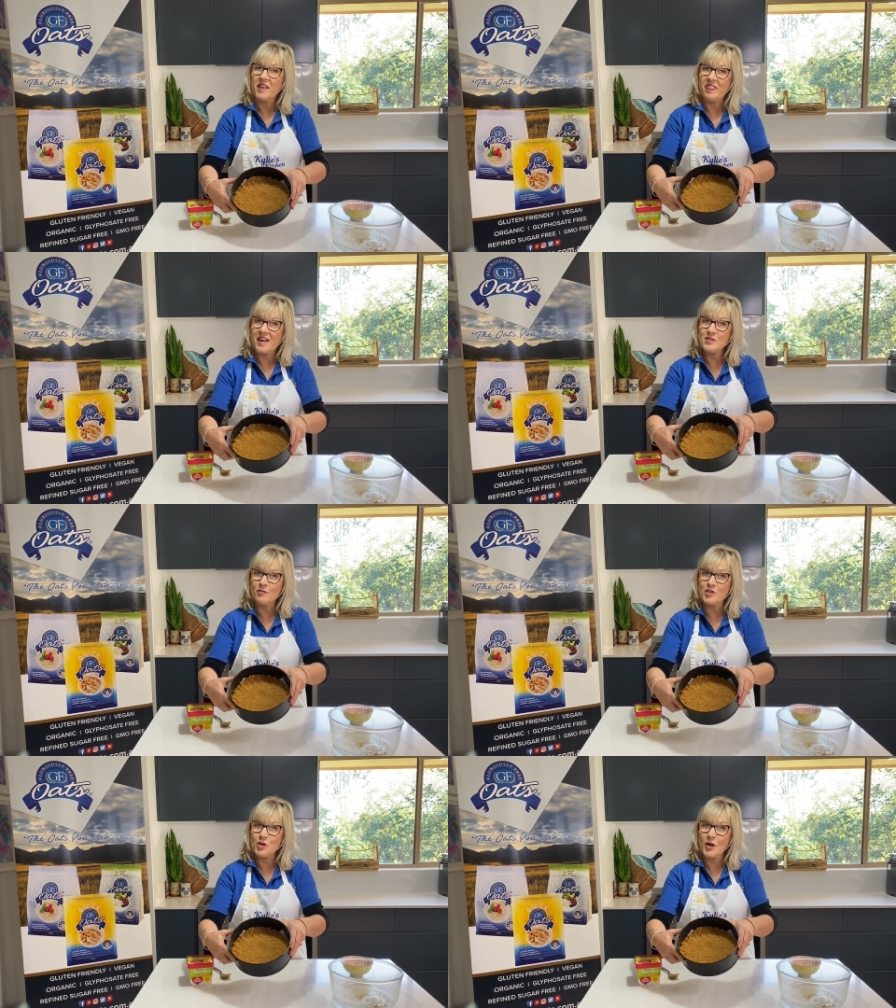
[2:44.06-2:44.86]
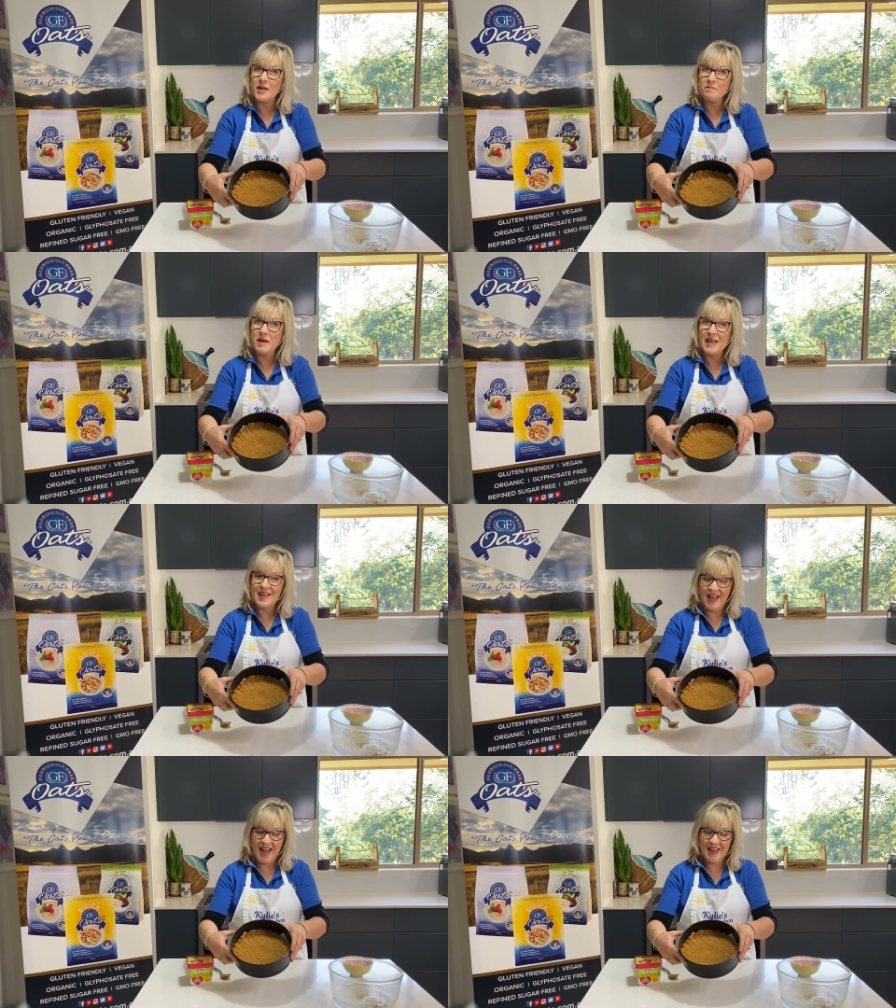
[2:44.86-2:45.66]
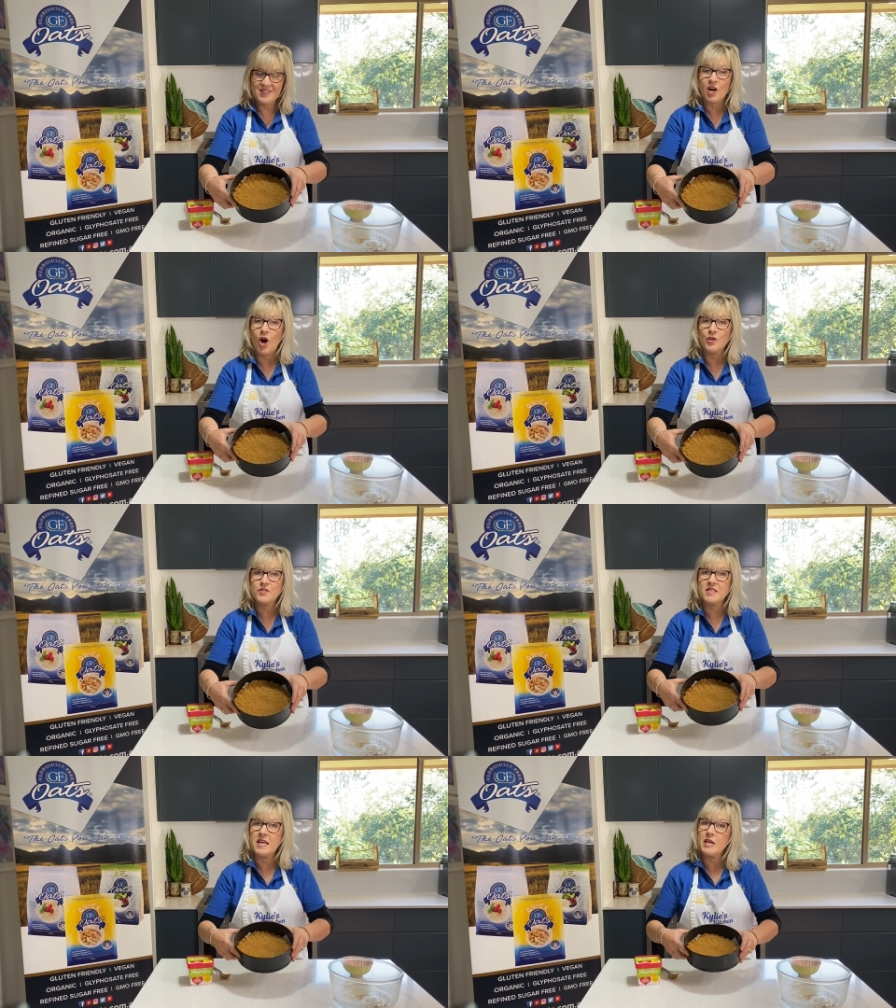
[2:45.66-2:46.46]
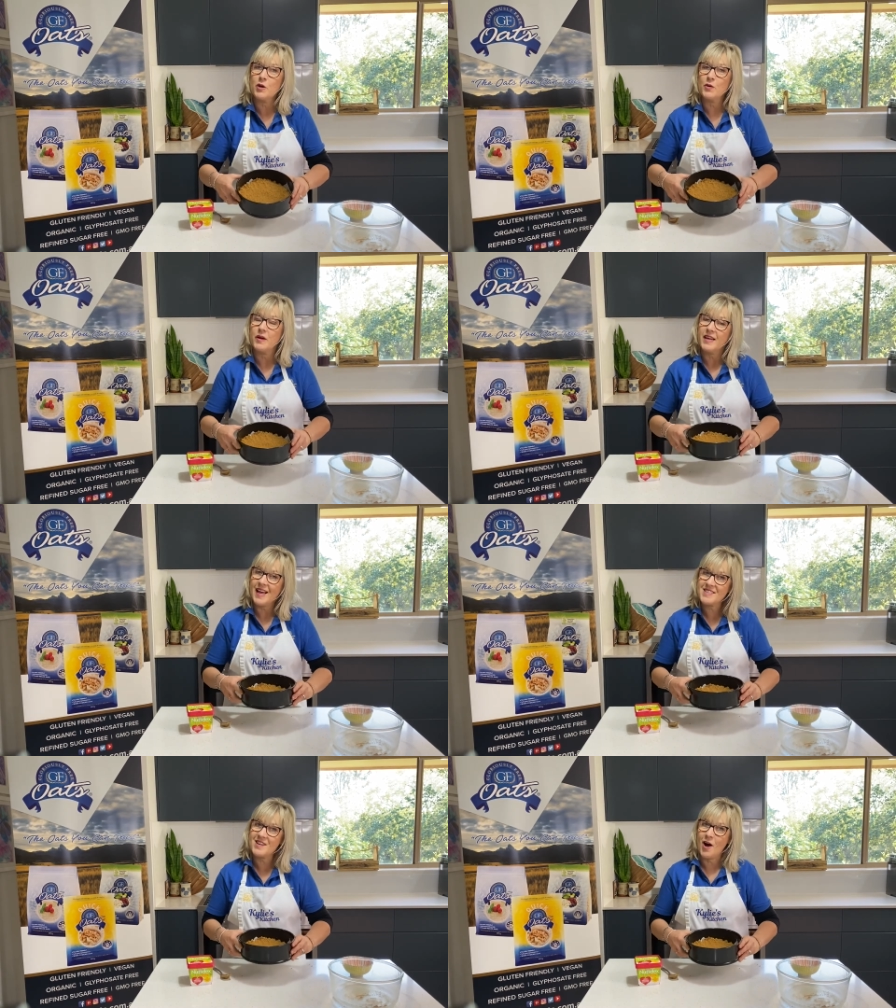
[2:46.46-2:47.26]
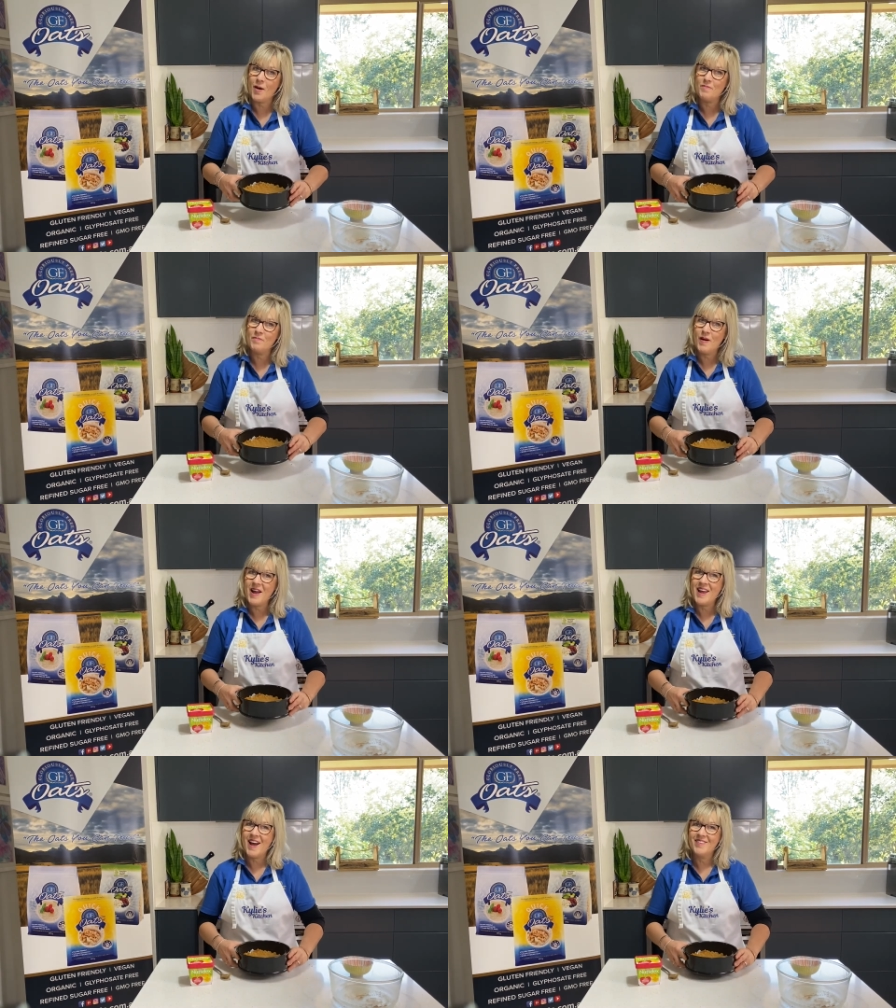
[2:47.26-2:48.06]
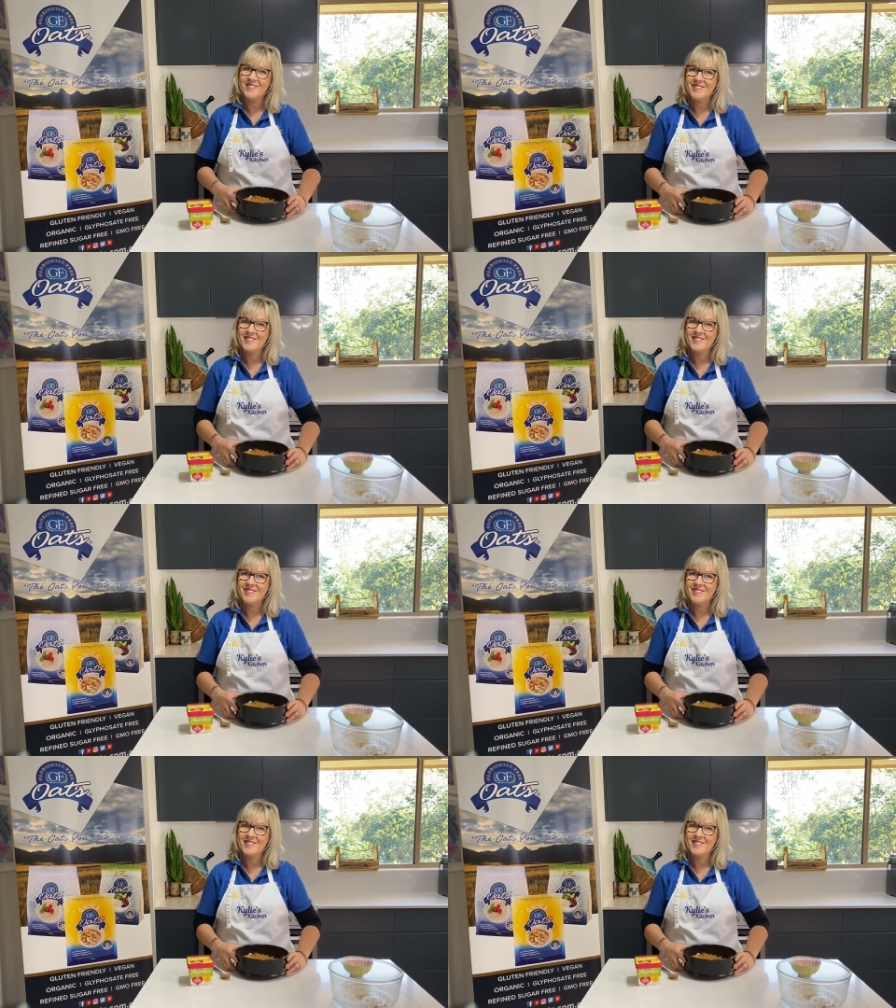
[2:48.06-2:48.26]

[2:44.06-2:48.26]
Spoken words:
Thanks for joining me, and I'll see you next time. Bye now.